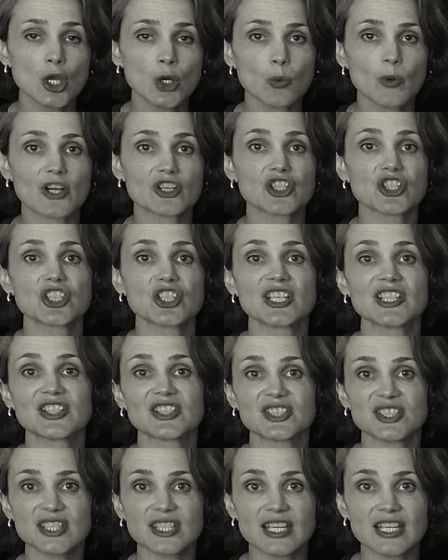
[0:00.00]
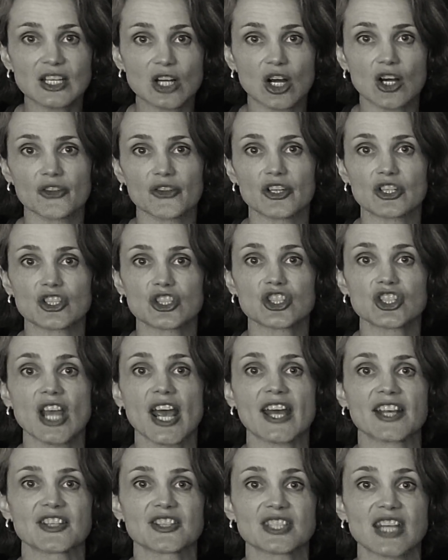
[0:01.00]
where she's sitting on their
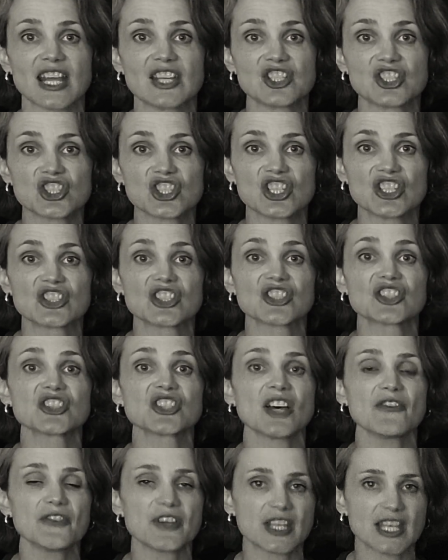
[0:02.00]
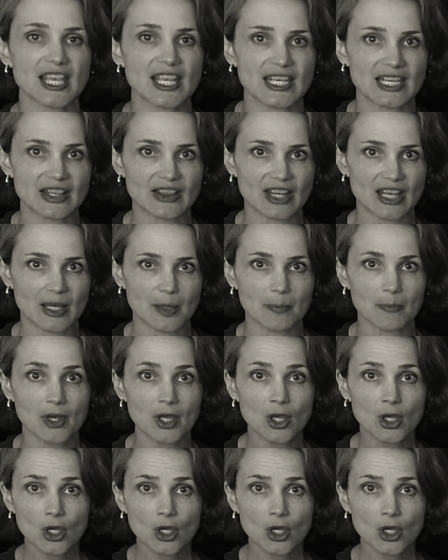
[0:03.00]
chest and she's suffocating them,